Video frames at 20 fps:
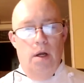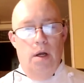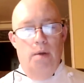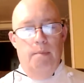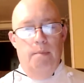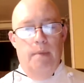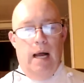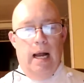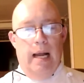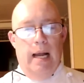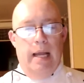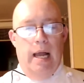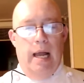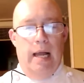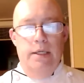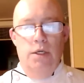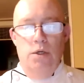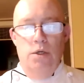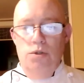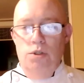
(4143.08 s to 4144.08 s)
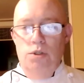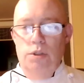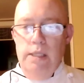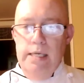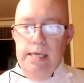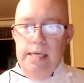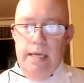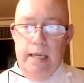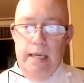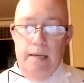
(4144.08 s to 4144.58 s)
I
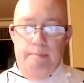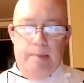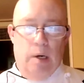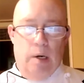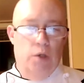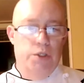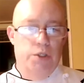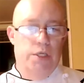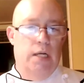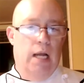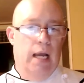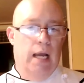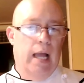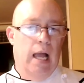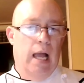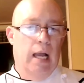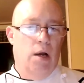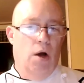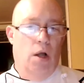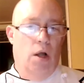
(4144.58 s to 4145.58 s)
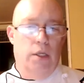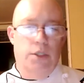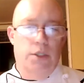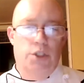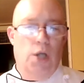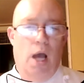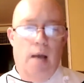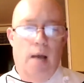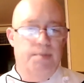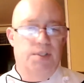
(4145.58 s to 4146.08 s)
usually in person, I call it
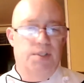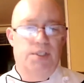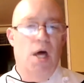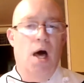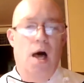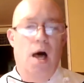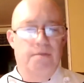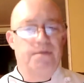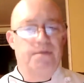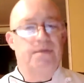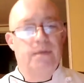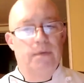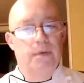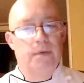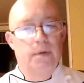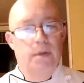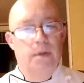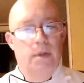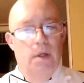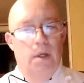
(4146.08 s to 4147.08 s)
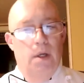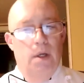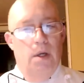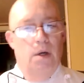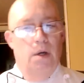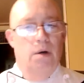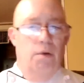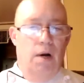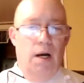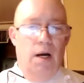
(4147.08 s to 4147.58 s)
chopped stuff,
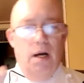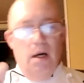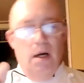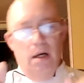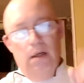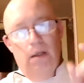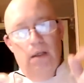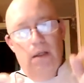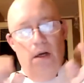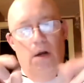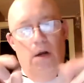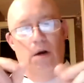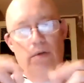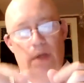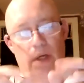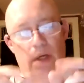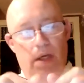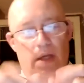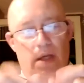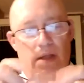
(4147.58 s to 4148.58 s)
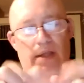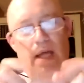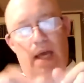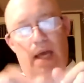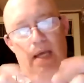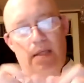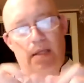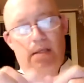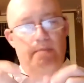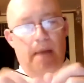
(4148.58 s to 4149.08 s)
where, you get
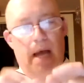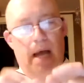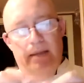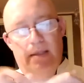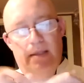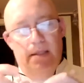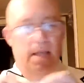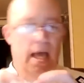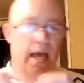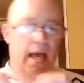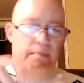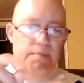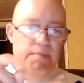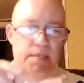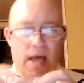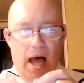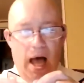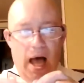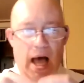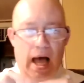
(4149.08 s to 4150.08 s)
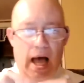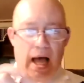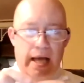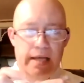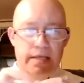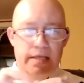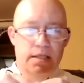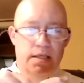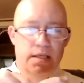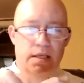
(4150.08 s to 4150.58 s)
things about the same
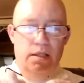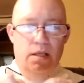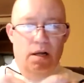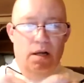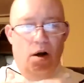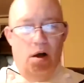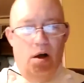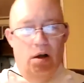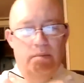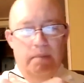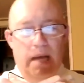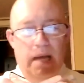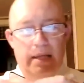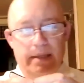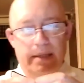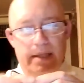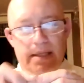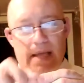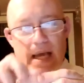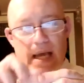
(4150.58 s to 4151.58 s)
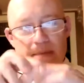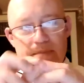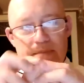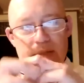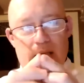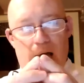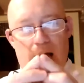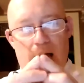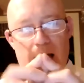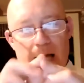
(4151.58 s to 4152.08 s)
size and they're all about the same
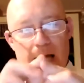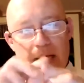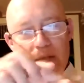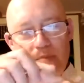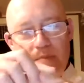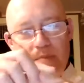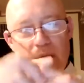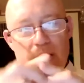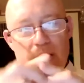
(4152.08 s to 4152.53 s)
size,